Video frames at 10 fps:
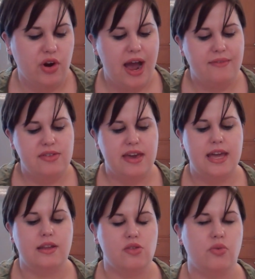
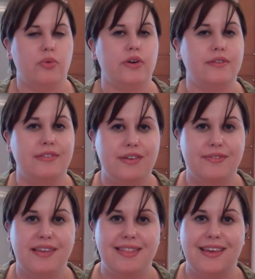gravitated towards
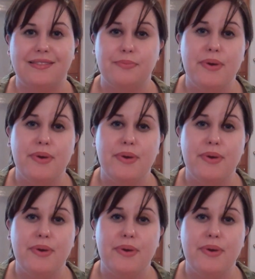using these